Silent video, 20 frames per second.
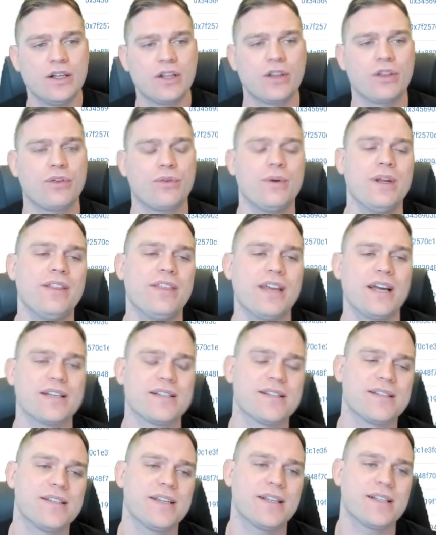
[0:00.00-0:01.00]

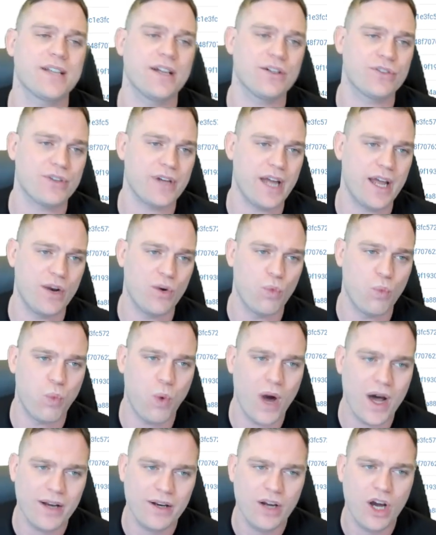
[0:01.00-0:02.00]

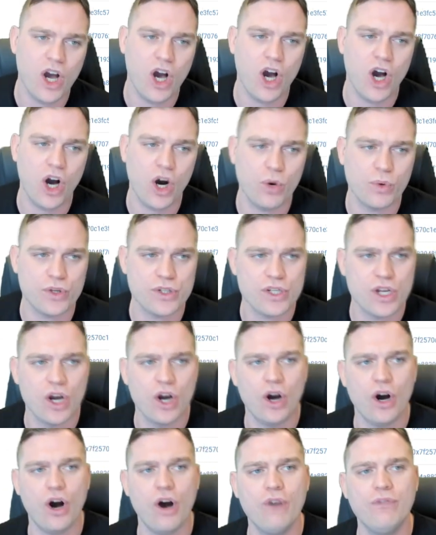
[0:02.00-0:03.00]
3,601 holders
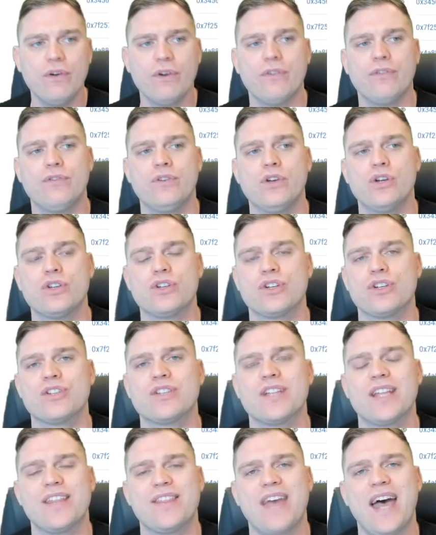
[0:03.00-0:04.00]
of Fusionist,
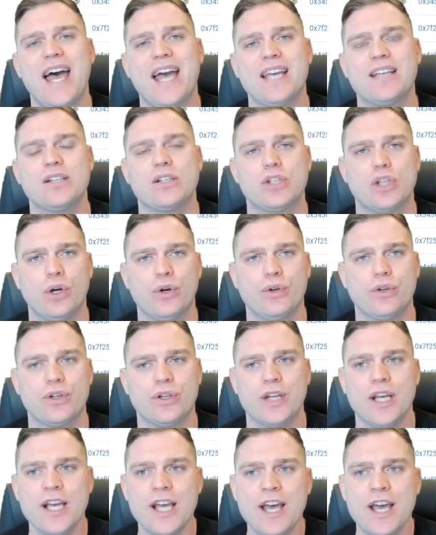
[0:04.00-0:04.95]
the ACE token.